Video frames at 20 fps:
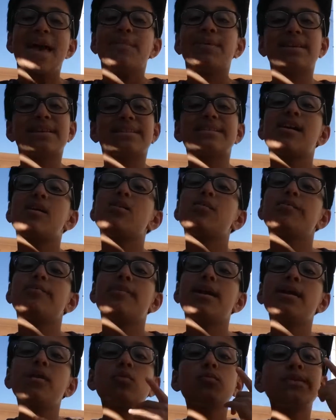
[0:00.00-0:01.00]
because that will
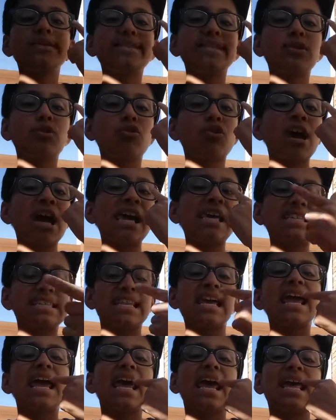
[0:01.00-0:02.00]
irritate your
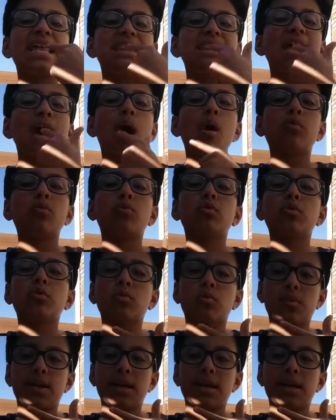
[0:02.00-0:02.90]
eyes, and that will